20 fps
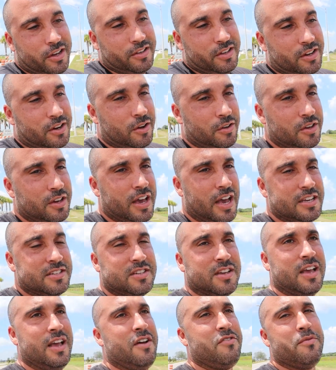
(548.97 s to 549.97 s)
You guys,
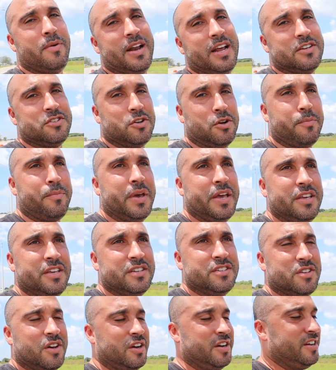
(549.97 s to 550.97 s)
everybody has their
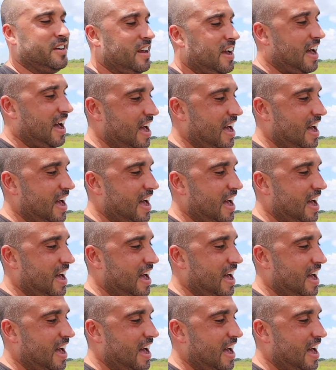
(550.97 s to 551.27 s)
opinions on it.